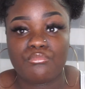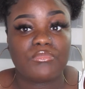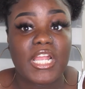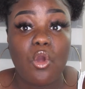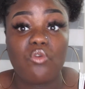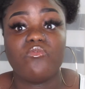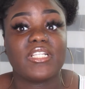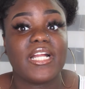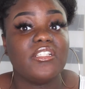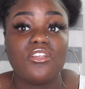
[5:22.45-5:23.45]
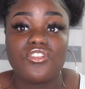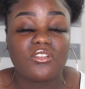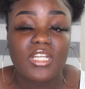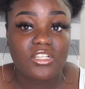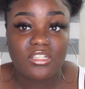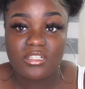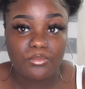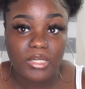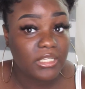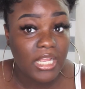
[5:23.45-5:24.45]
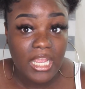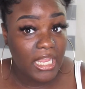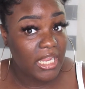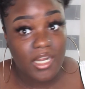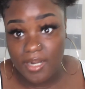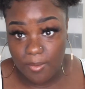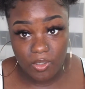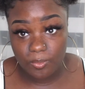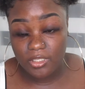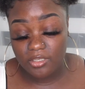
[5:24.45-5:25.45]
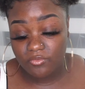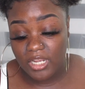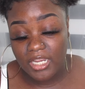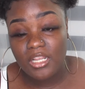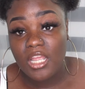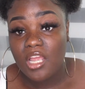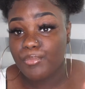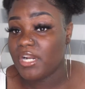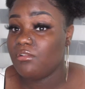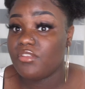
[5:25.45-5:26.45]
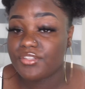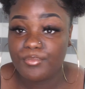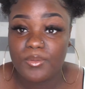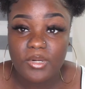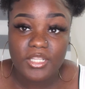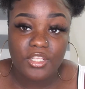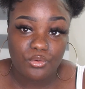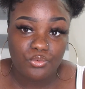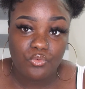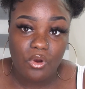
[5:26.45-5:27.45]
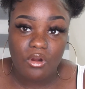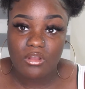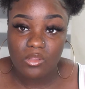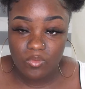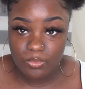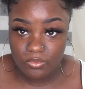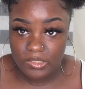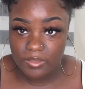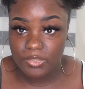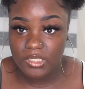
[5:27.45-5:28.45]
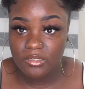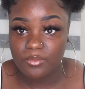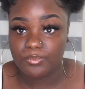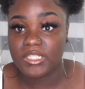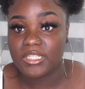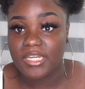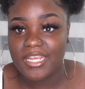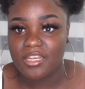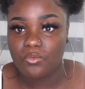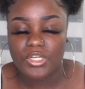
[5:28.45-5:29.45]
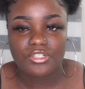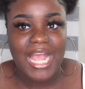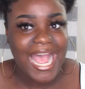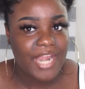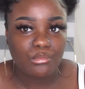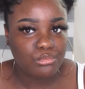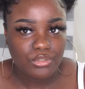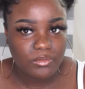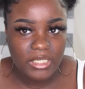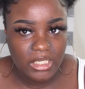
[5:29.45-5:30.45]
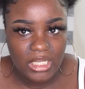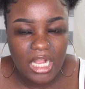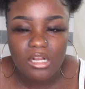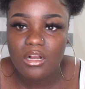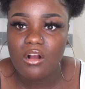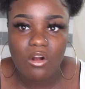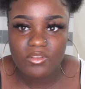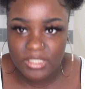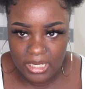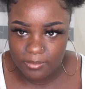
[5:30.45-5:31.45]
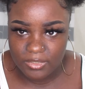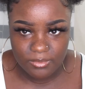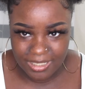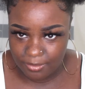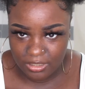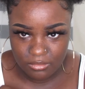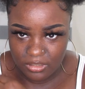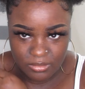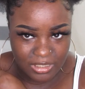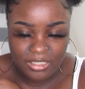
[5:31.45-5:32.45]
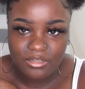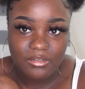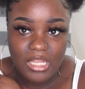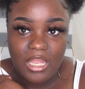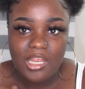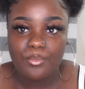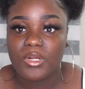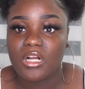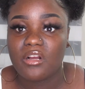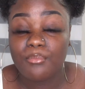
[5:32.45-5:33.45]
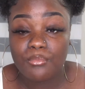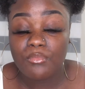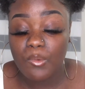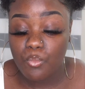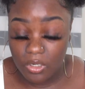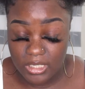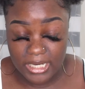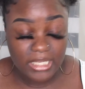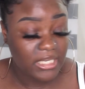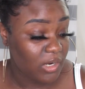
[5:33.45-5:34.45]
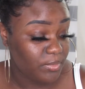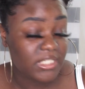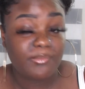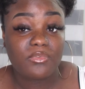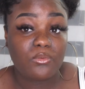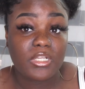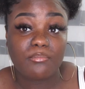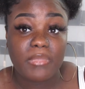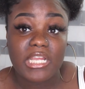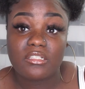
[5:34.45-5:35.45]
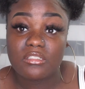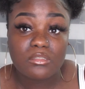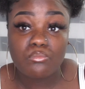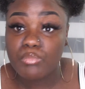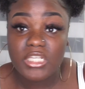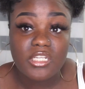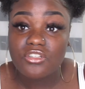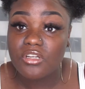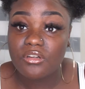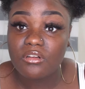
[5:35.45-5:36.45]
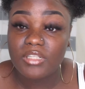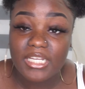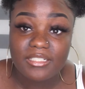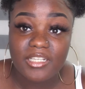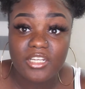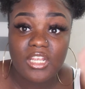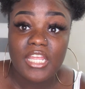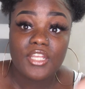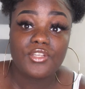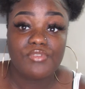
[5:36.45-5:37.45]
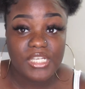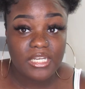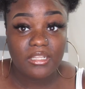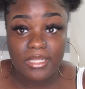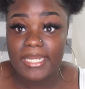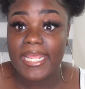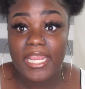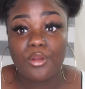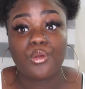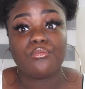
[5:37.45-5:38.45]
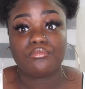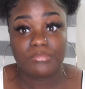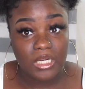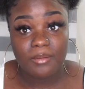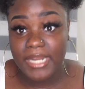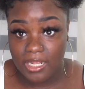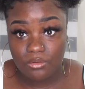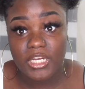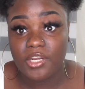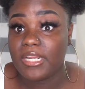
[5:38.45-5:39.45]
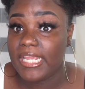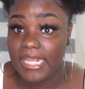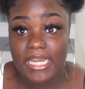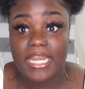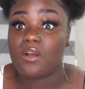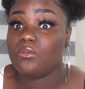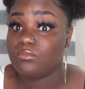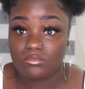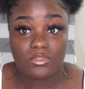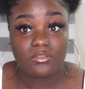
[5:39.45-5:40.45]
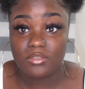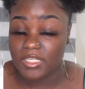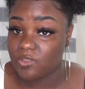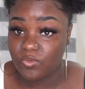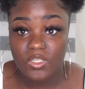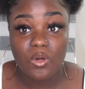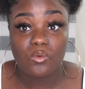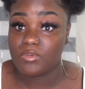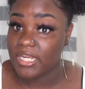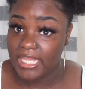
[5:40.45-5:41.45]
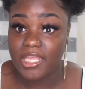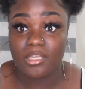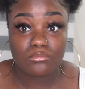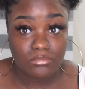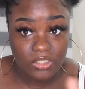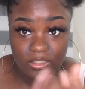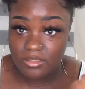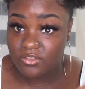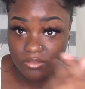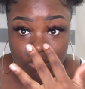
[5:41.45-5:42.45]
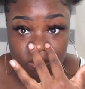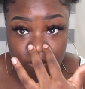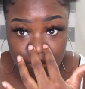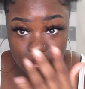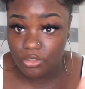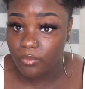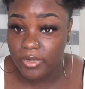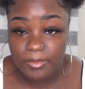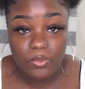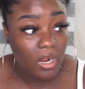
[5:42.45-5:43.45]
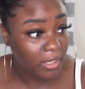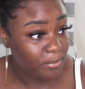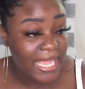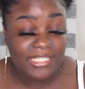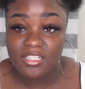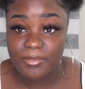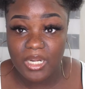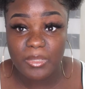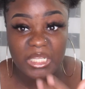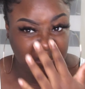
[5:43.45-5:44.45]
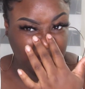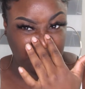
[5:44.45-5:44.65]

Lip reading: like oversized t-shirts that I just sleep with, and I'm completely fine. But I know there's some people out there who aren't comfortable sleeping completely naked, which I don't do it all the time. Sometimes I'll do it, sometimes I don't. But more than likely I'll be sleeping with my big t-shirt on. Like I said, you need to let air come down there in and out, because if you don't, again, you don't want to be walking past and somebody be like,